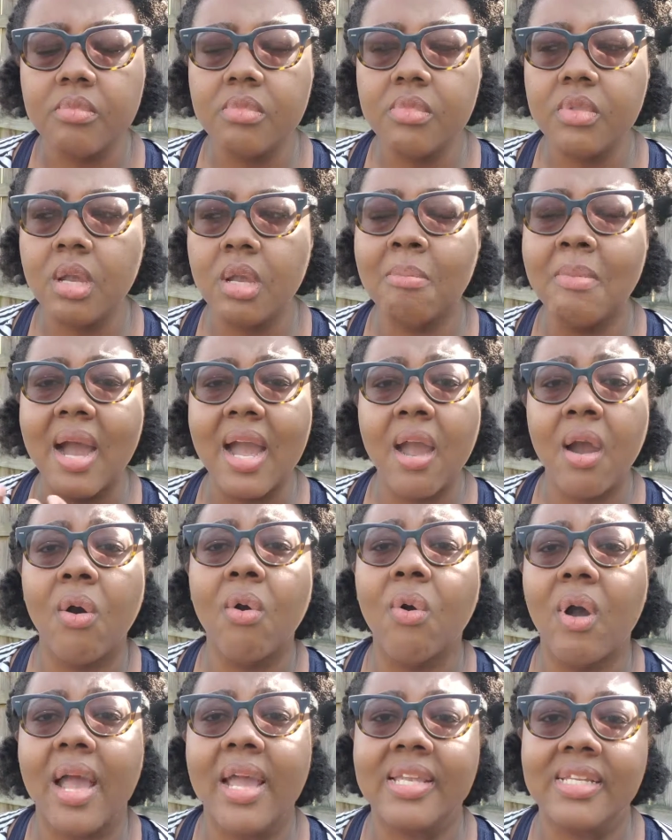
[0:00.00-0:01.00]
my whole
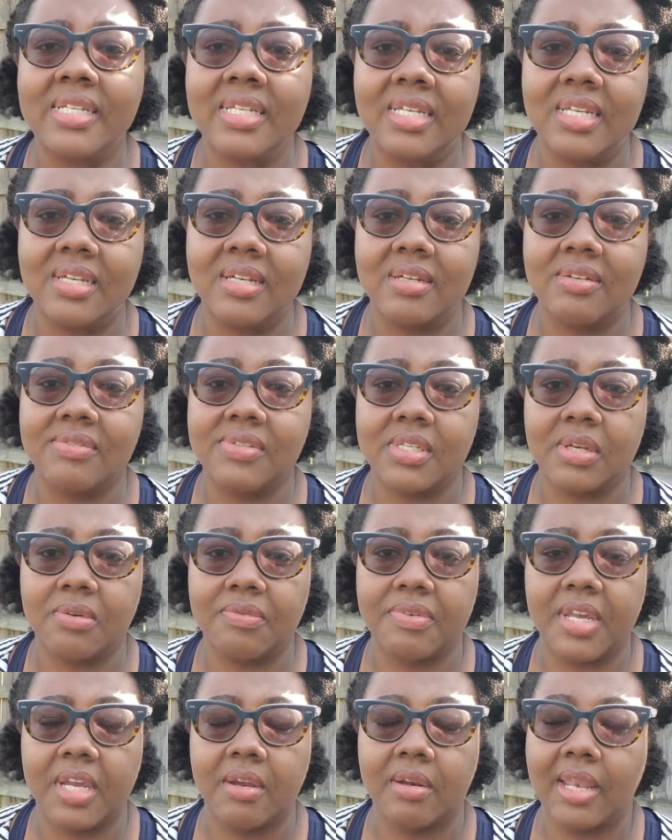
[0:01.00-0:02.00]
idea of
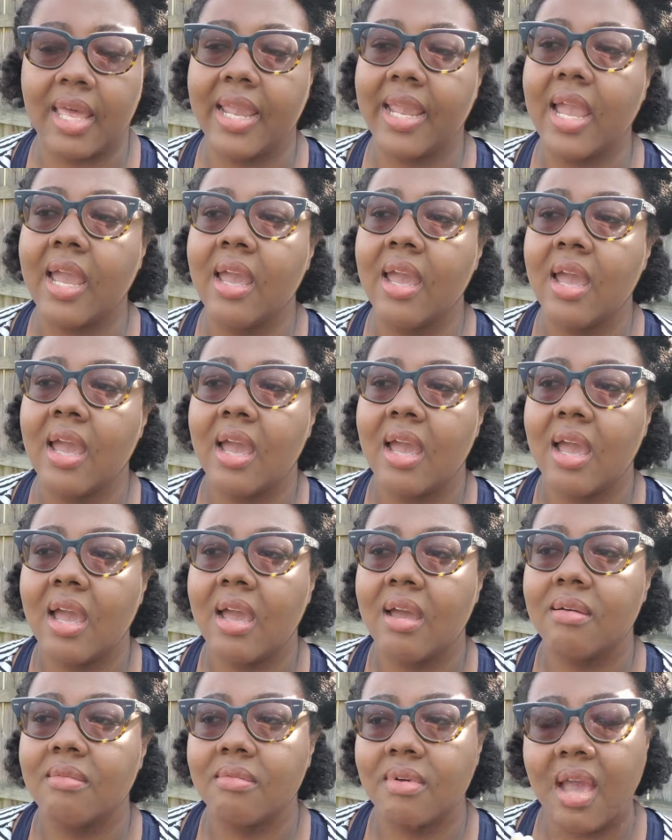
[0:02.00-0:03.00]
self-care. Like,
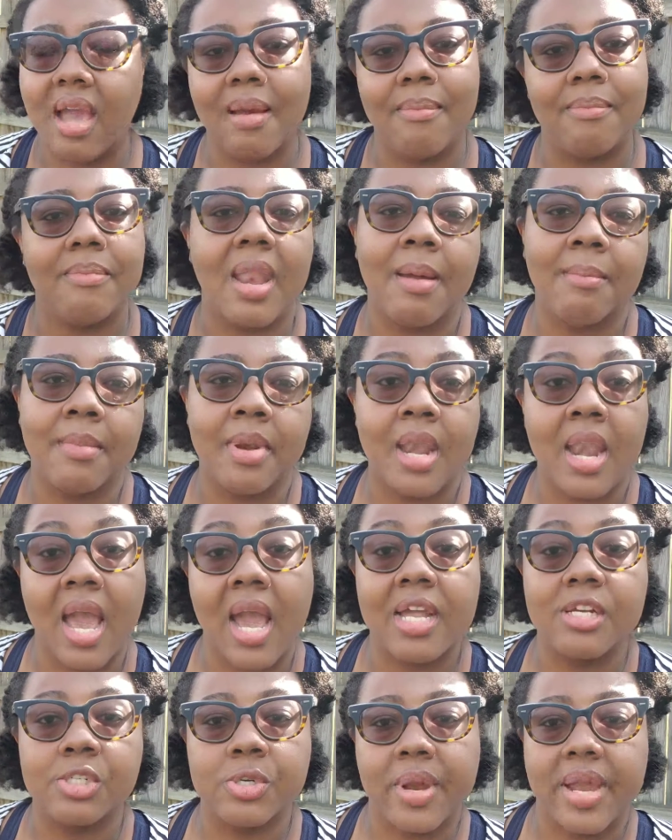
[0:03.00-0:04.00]
I'm not
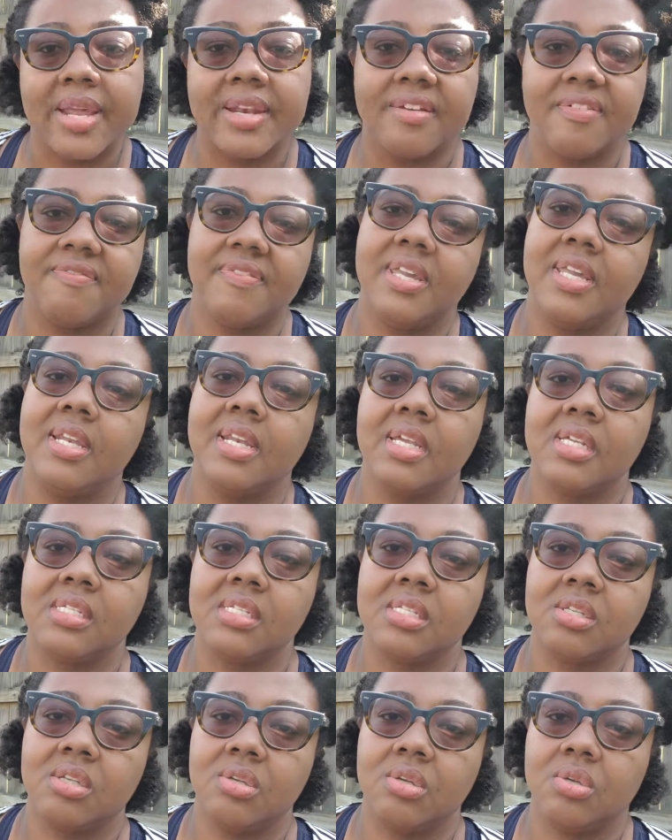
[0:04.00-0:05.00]
trying to feed
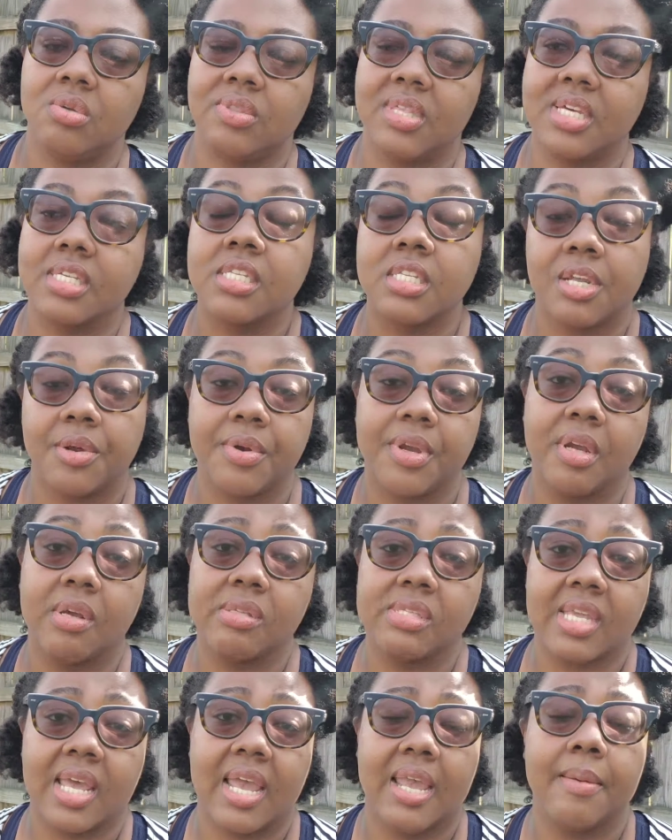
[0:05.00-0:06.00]
into that
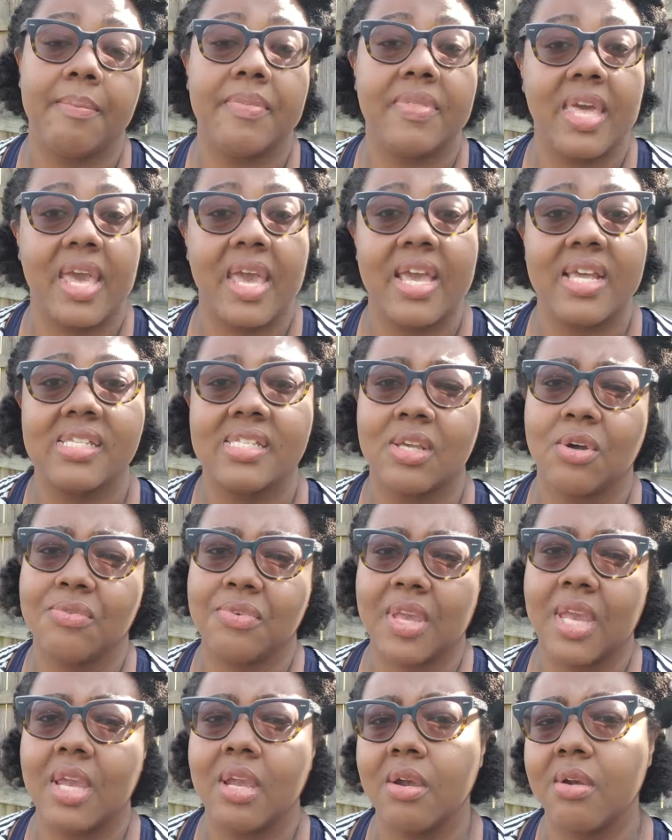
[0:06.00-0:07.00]
stereotype that
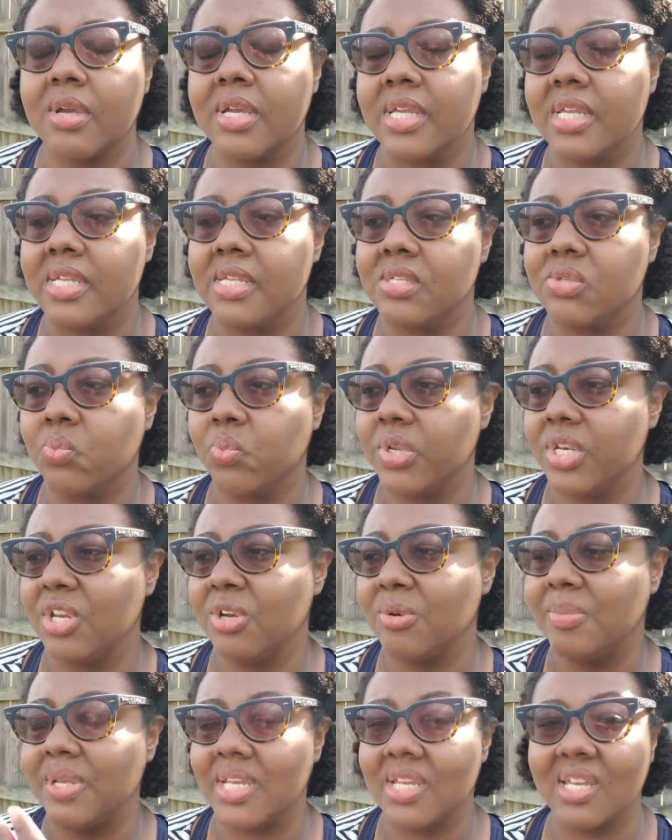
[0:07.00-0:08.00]
self-care is when you're
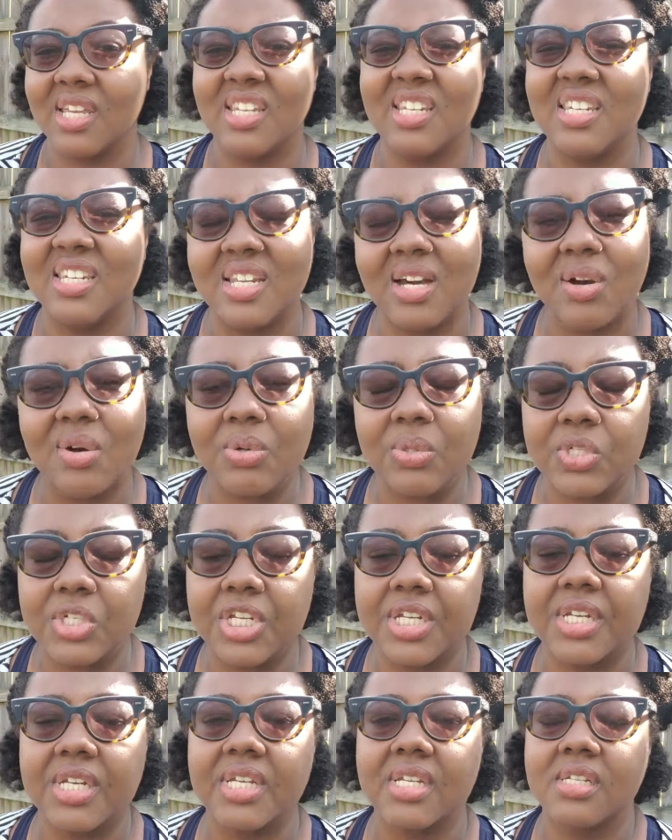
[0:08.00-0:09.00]
being
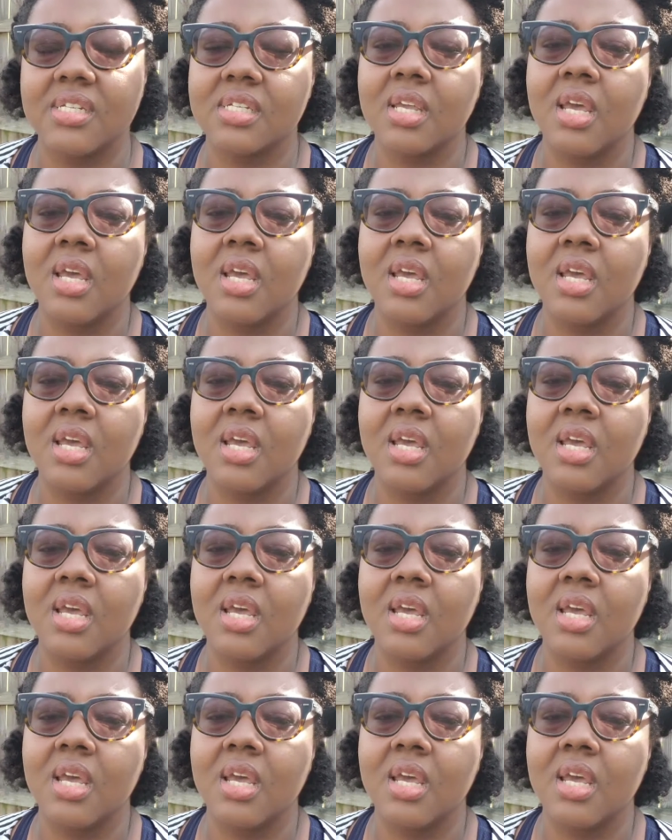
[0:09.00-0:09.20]
indulgent,